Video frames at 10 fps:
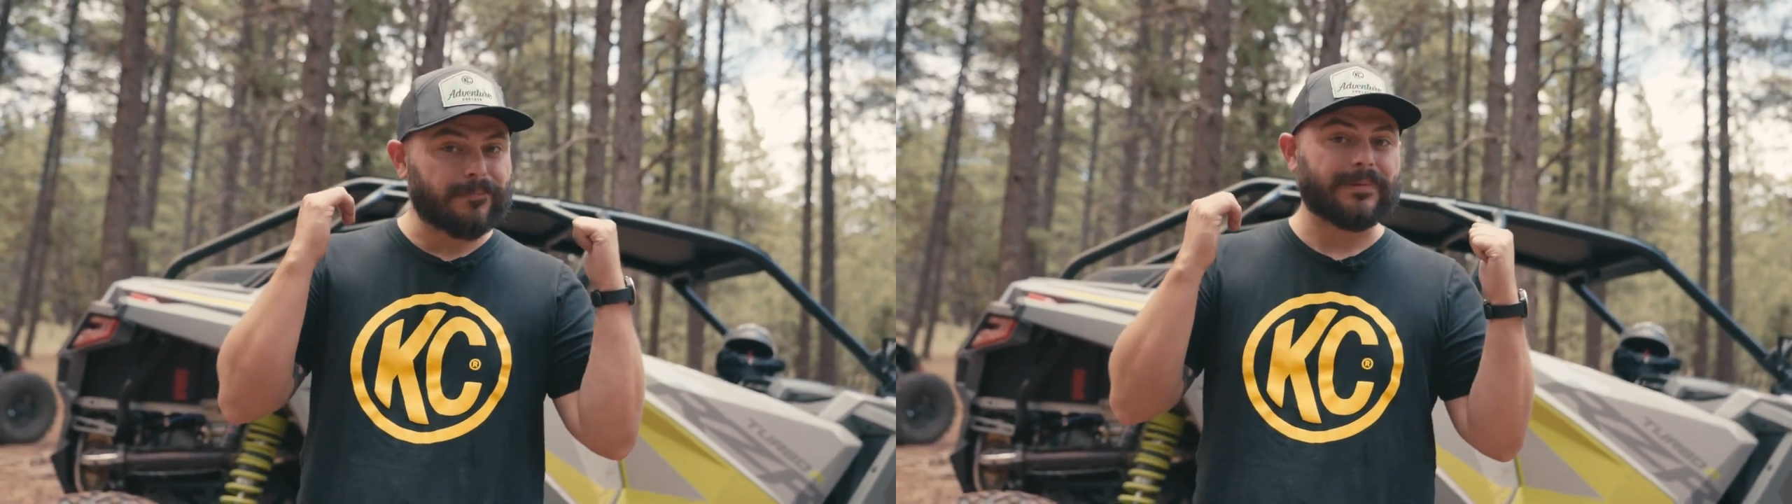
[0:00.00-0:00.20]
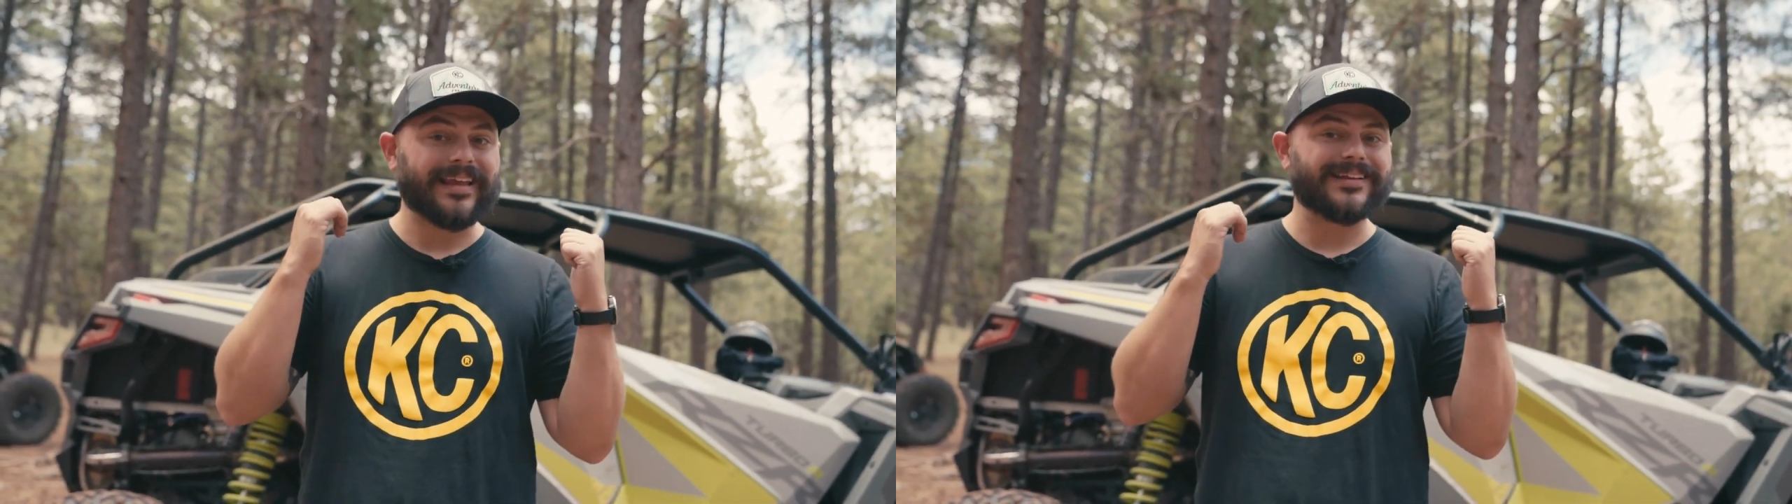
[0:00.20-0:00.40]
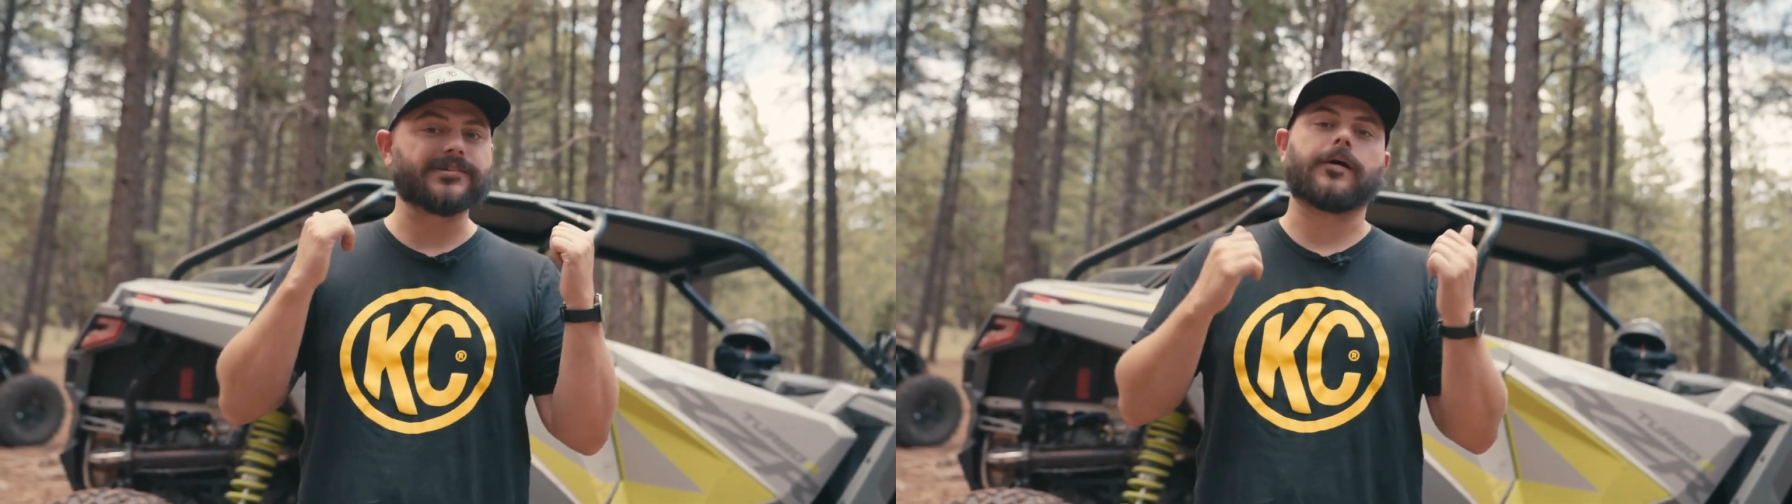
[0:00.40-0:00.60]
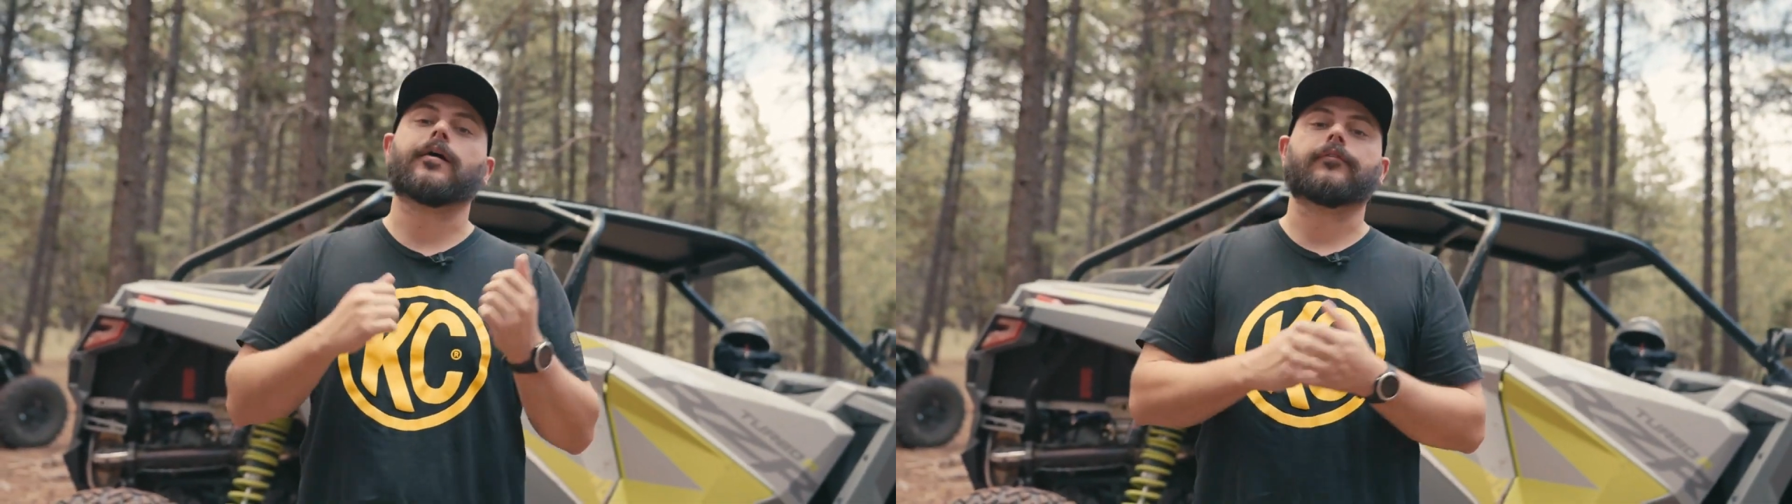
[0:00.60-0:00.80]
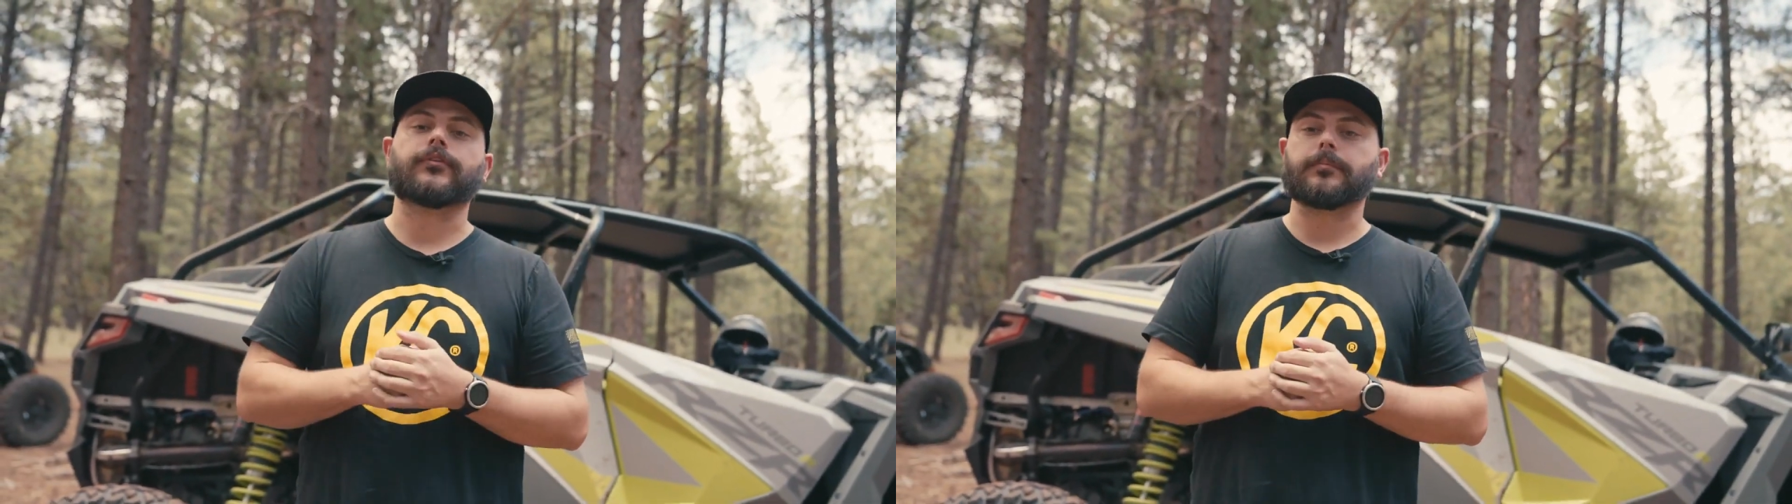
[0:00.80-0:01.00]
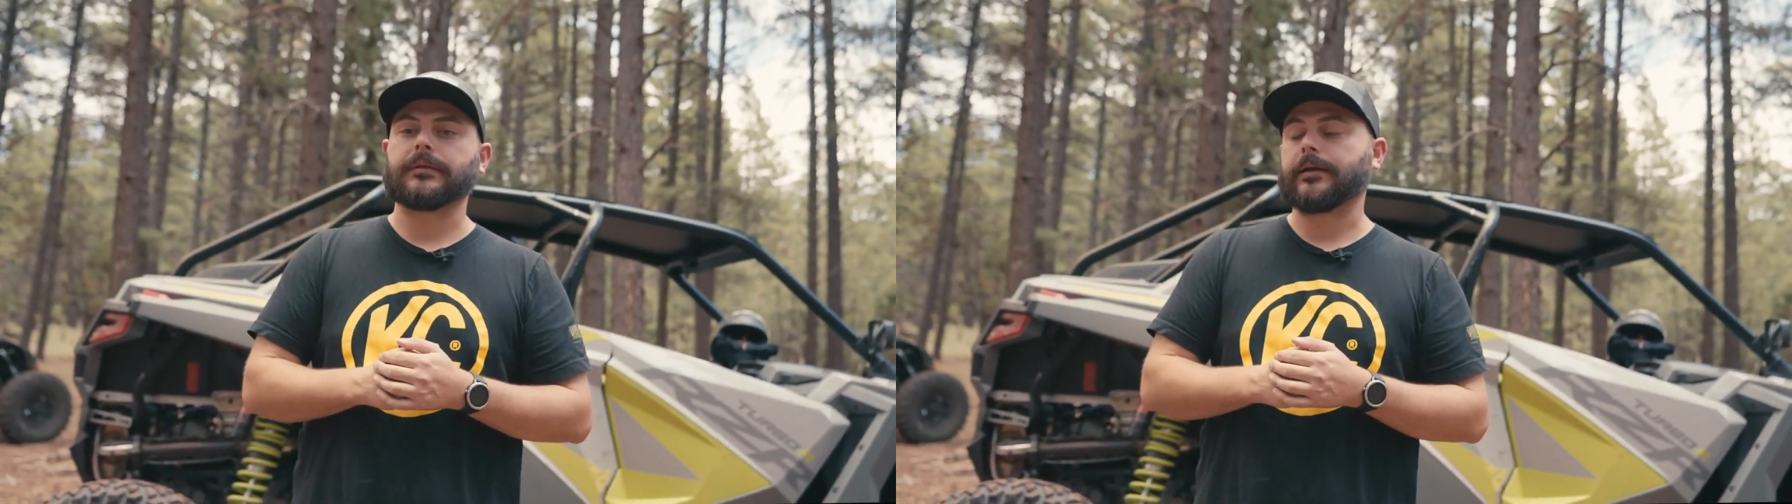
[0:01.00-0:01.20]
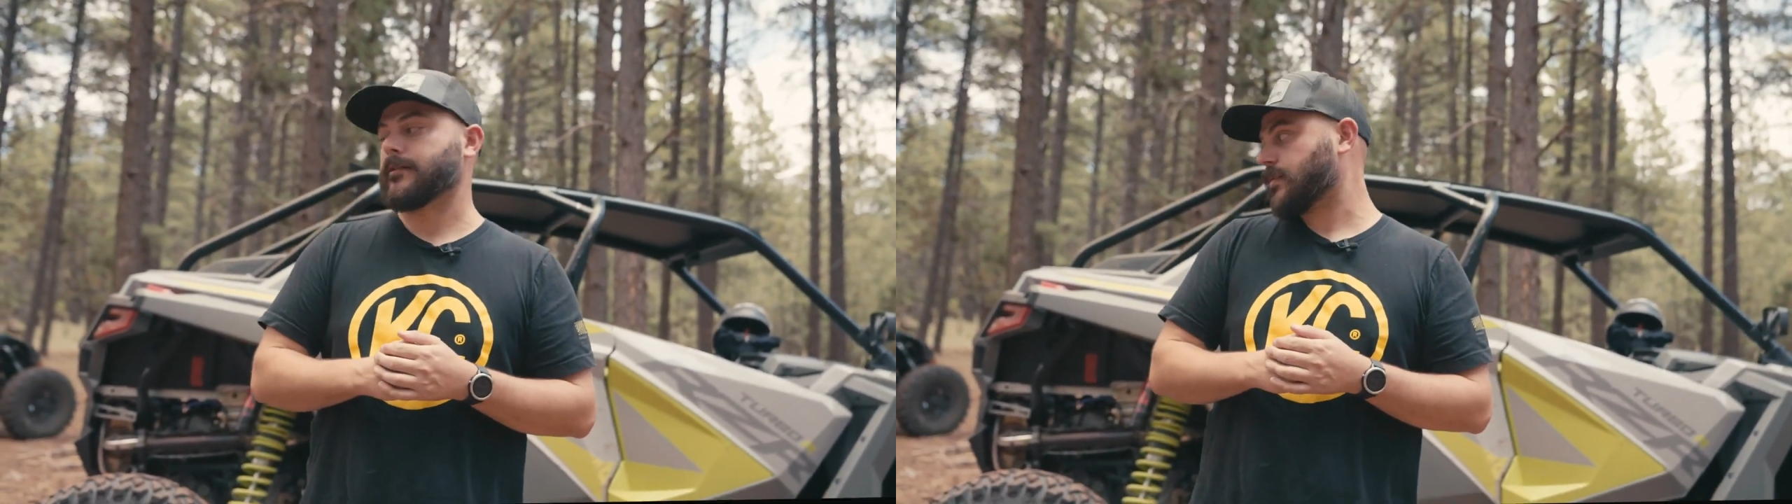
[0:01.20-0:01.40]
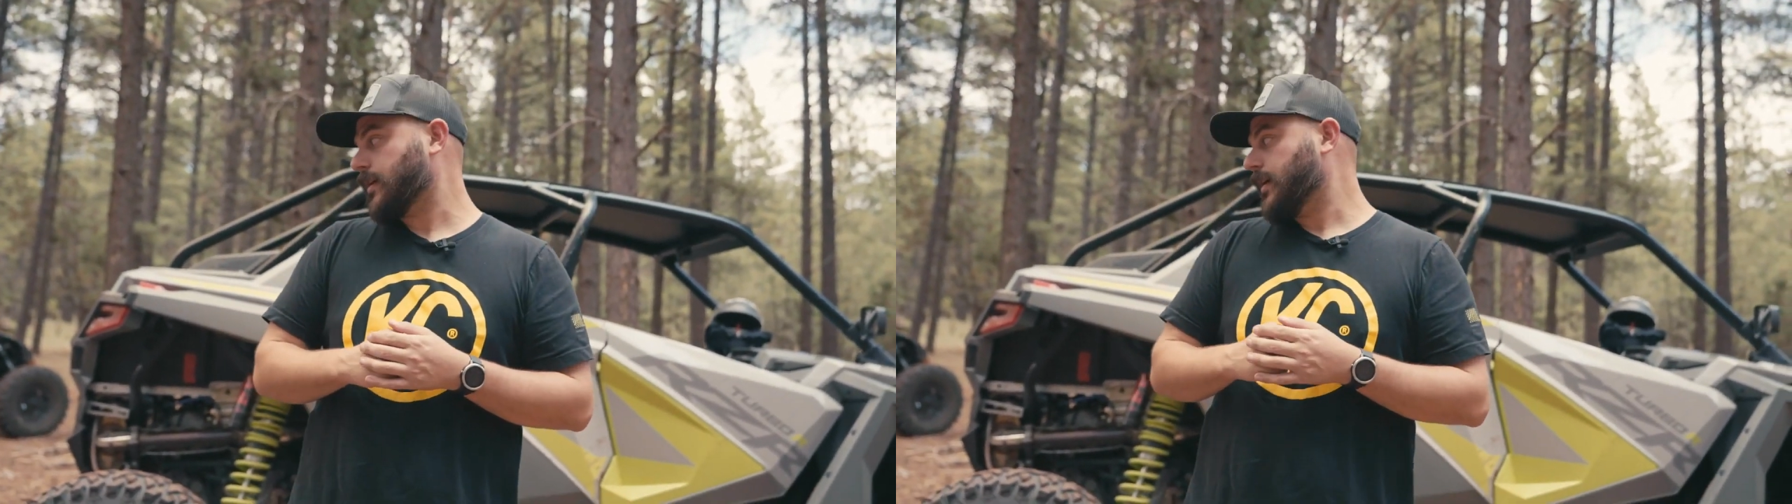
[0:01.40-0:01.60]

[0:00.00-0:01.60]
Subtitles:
plans are for the Polaris.